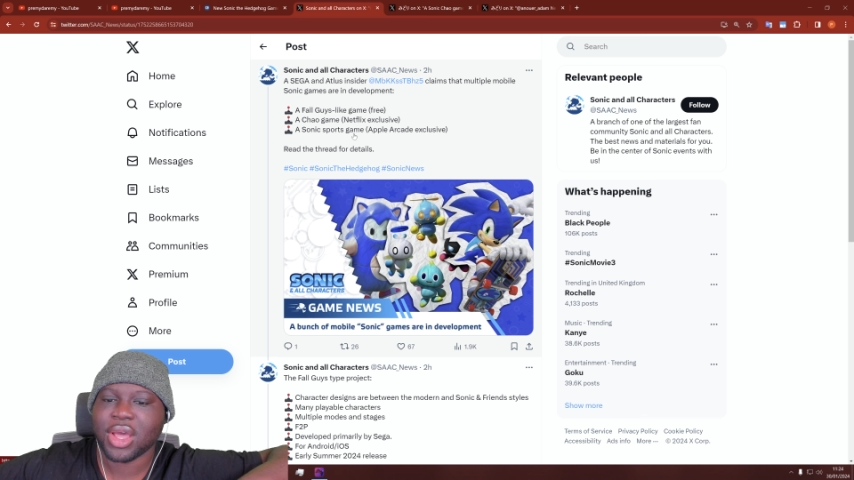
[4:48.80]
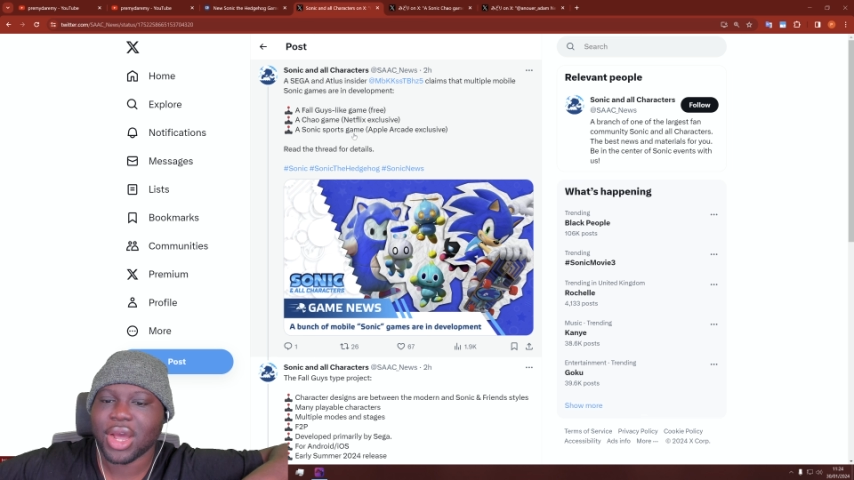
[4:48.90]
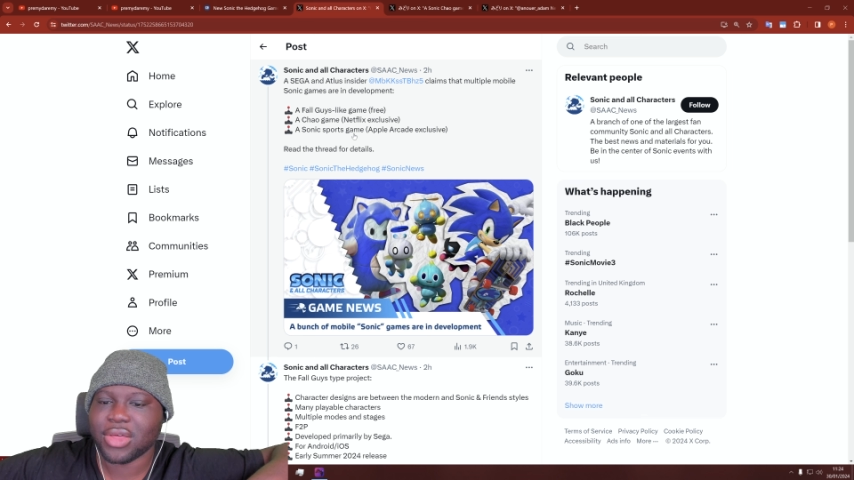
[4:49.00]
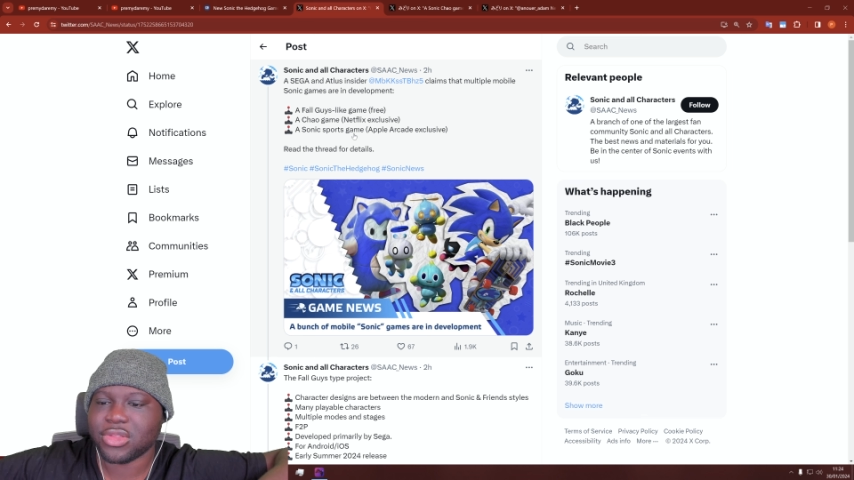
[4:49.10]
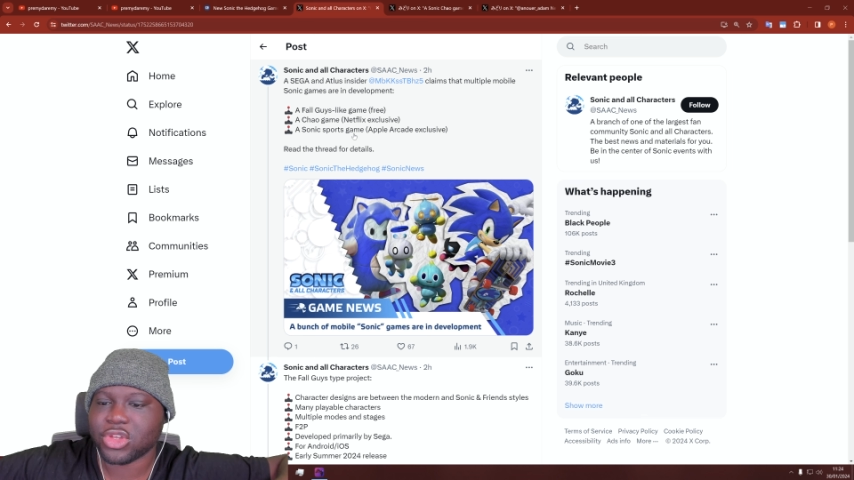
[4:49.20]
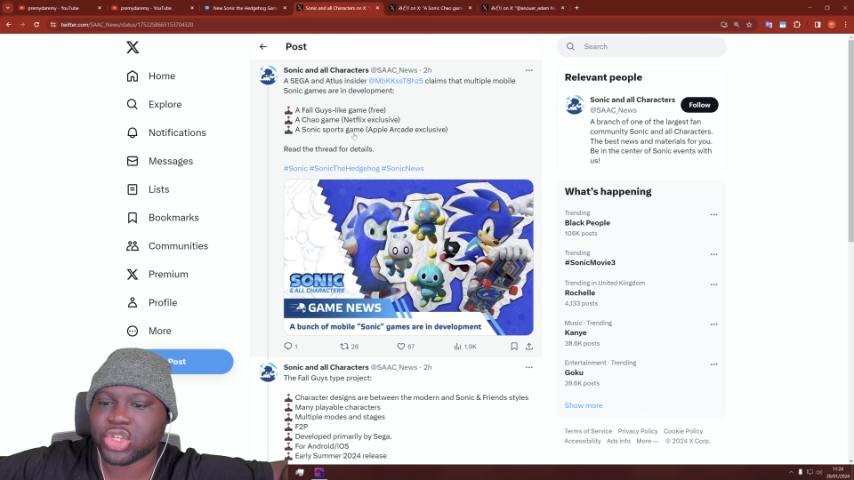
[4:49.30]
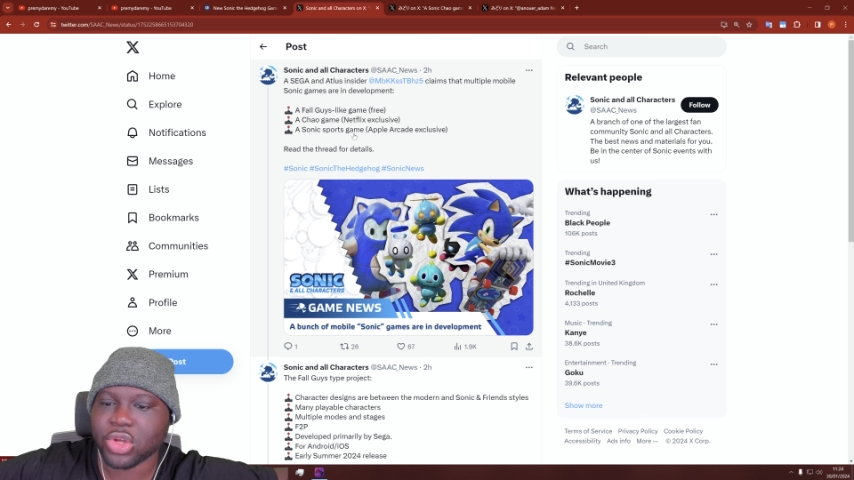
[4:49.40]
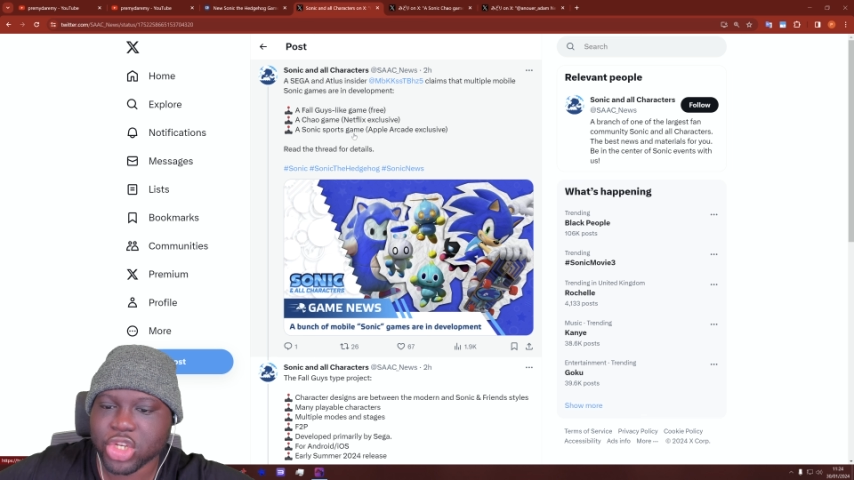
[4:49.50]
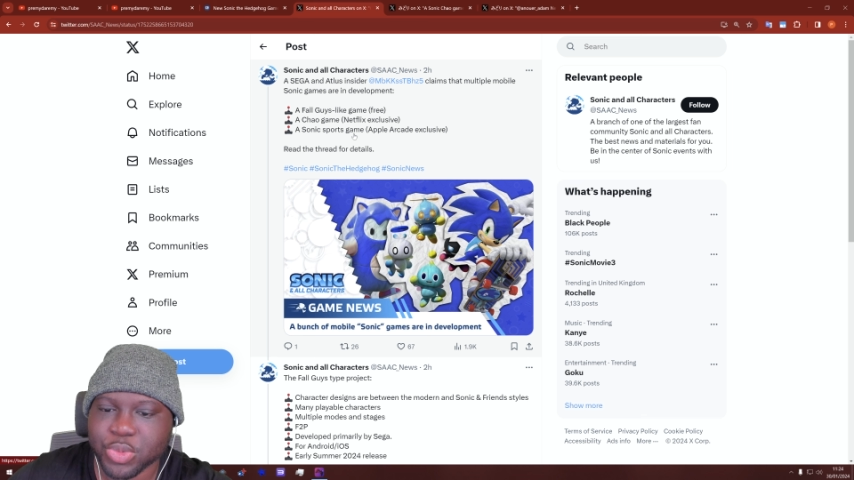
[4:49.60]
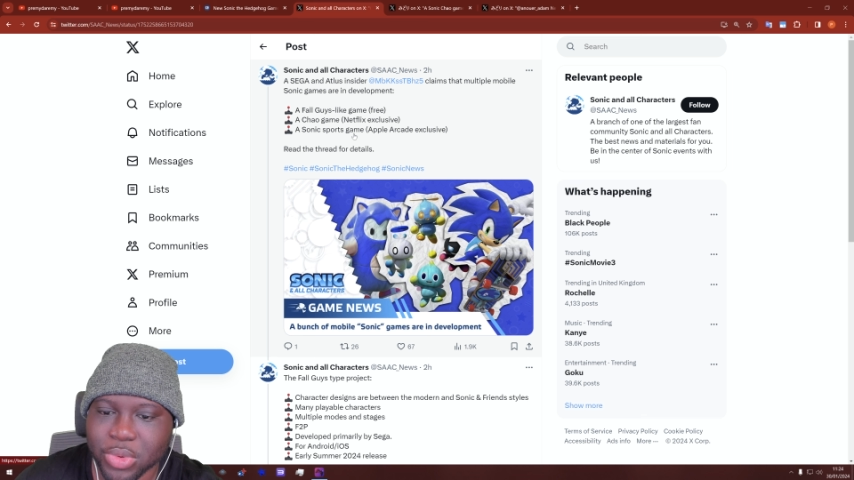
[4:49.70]
and then the
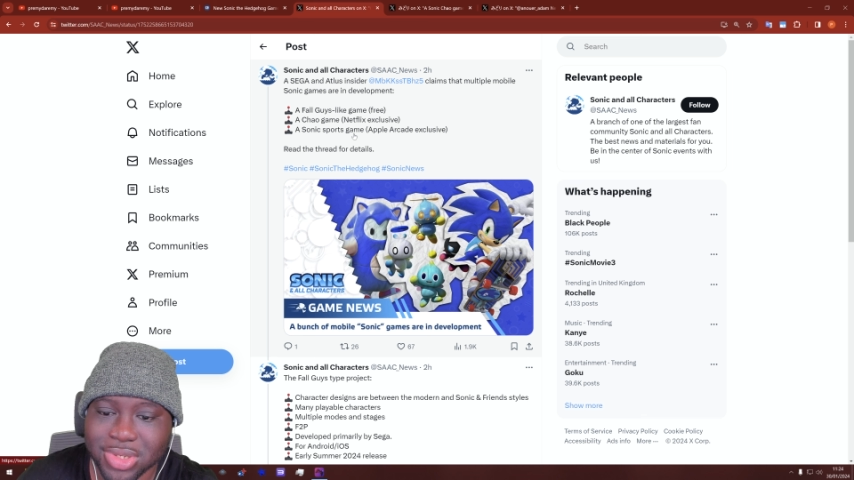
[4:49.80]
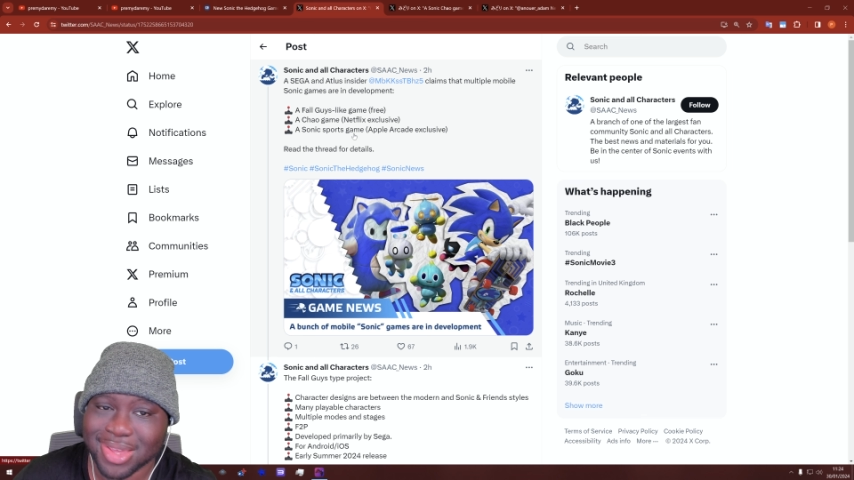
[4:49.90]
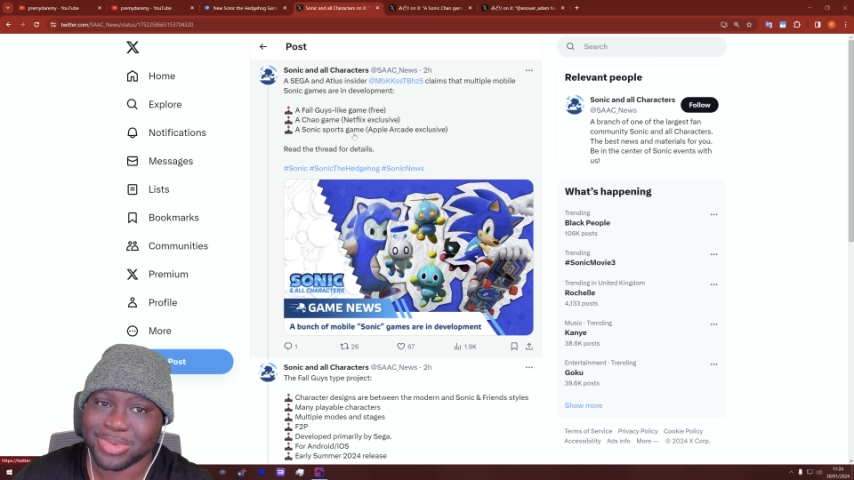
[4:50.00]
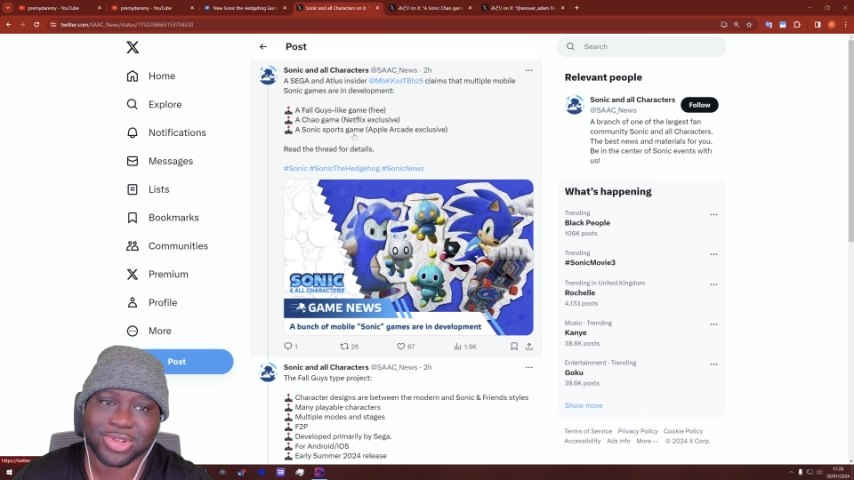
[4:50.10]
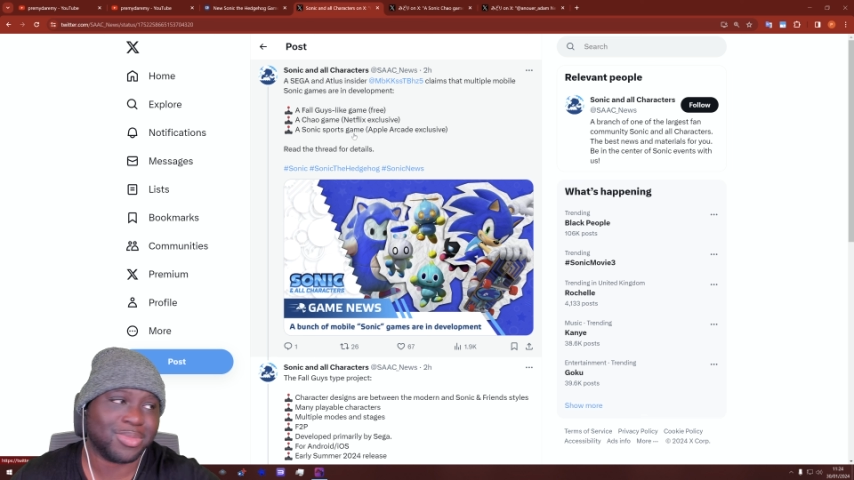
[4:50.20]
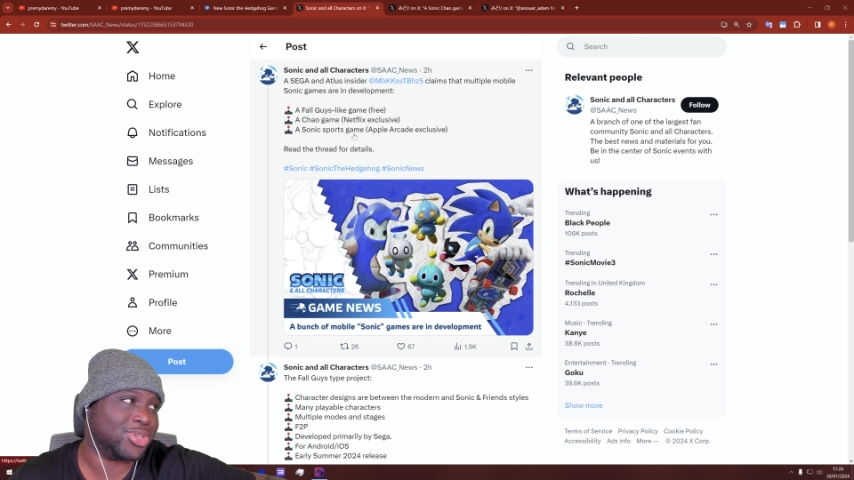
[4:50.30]
Sonic Sports game is going to be